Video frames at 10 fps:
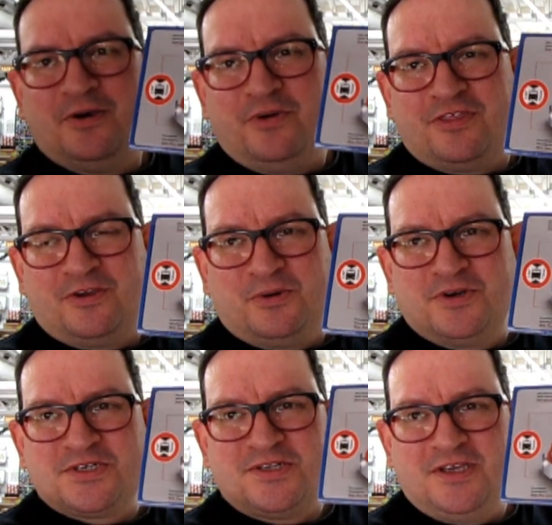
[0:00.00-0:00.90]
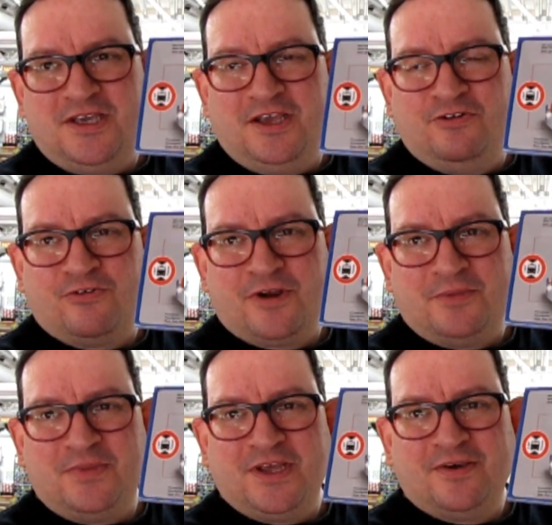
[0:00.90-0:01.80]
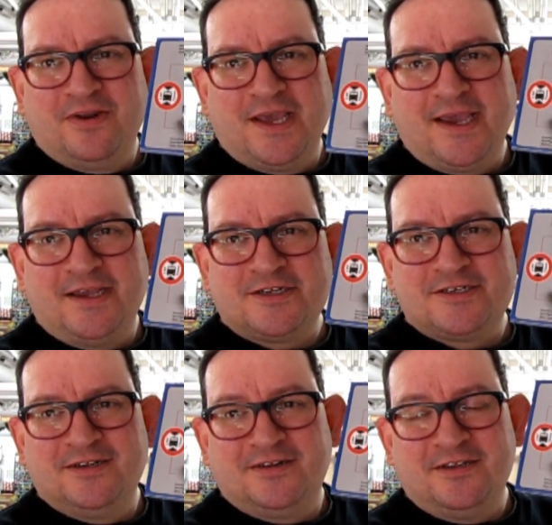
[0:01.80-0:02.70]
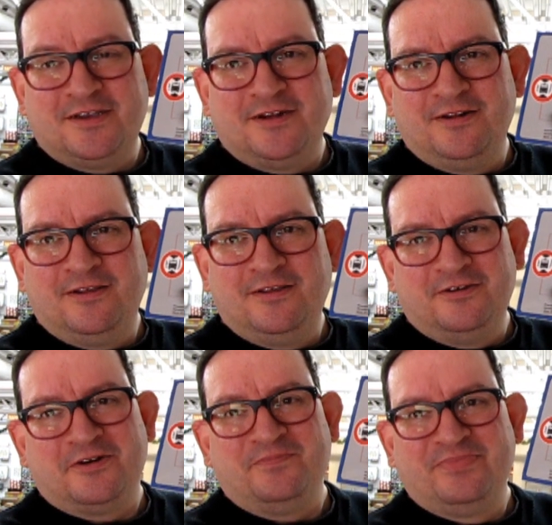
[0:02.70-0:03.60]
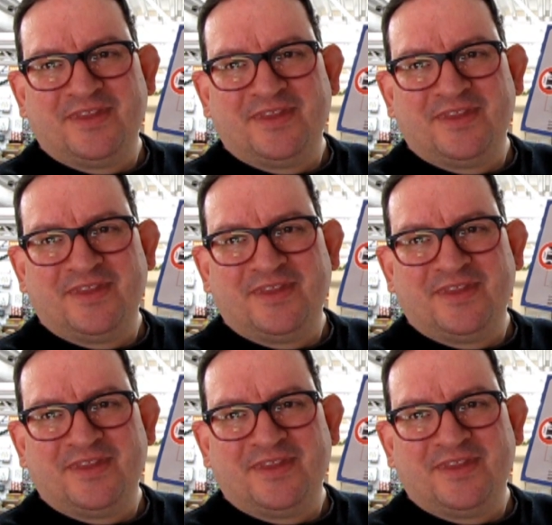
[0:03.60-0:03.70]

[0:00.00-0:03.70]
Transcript: with, of course, the drop down hatch that you can, or